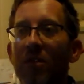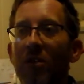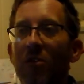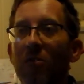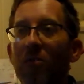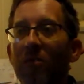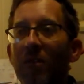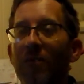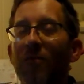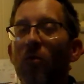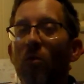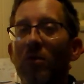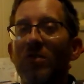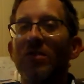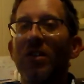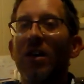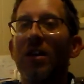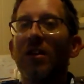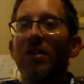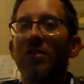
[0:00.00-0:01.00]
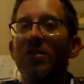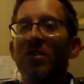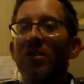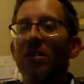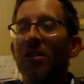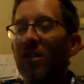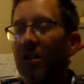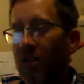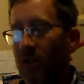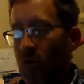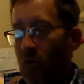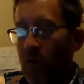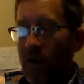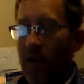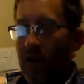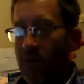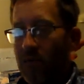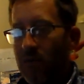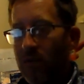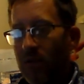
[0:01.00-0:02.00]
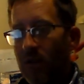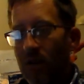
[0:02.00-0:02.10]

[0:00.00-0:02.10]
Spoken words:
2, 3, 4 seconds and quit,